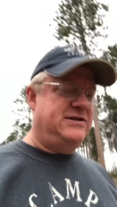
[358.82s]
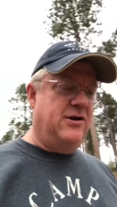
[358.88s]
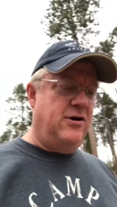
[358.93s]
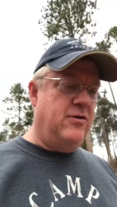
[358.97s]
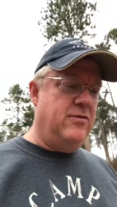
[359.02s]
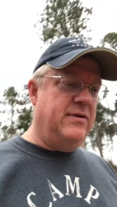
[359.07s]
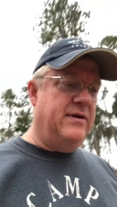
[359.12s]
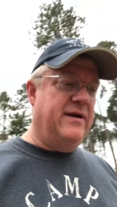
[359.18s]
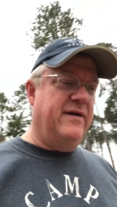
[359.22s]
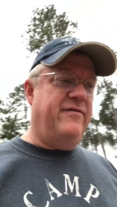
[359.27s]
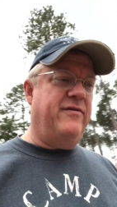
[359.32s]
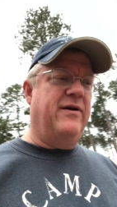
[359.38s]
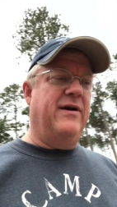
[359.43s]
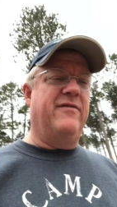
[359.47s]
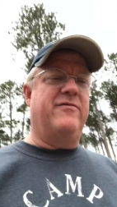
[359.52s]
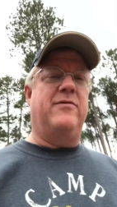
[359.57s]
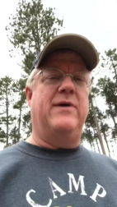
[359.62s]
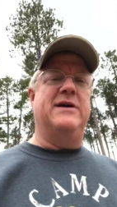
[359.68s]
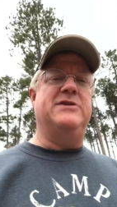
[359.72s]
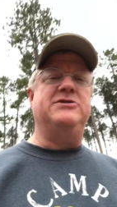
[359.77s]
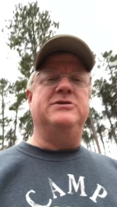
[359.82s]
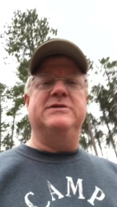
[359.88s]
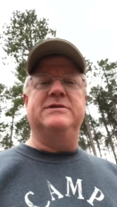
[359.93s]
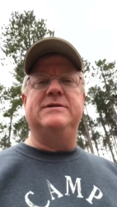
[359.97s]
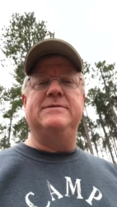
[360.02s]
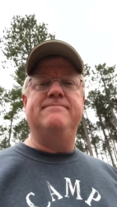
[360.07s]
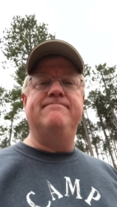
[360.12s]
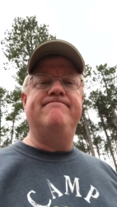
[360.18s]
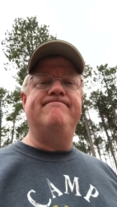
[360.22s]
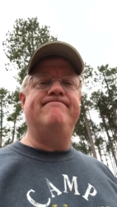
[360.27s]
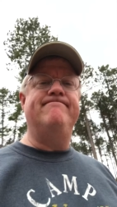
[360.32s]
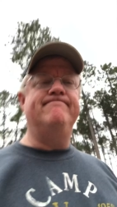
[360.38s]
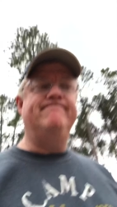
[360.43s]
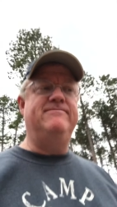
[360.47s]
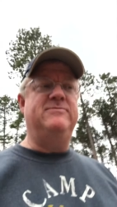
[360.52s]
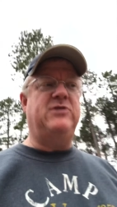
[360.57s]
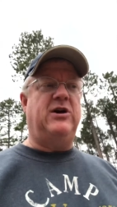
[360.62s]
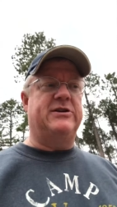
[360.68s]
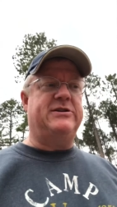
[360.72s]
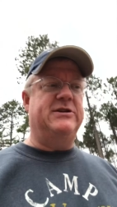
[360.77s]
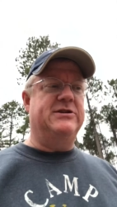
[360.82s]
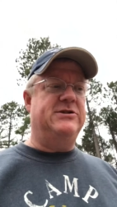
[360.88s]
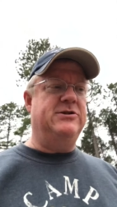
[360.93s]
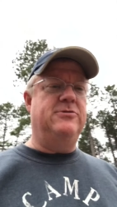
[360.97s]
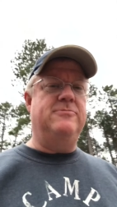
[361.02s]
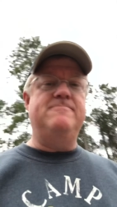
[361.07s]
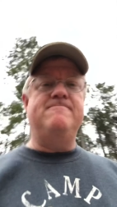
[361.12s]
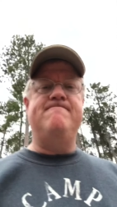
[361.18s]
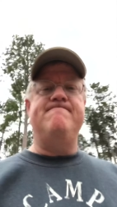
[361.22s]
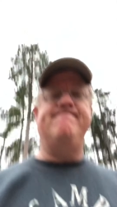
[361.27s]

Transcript: know if you have questions. Talk to you soon.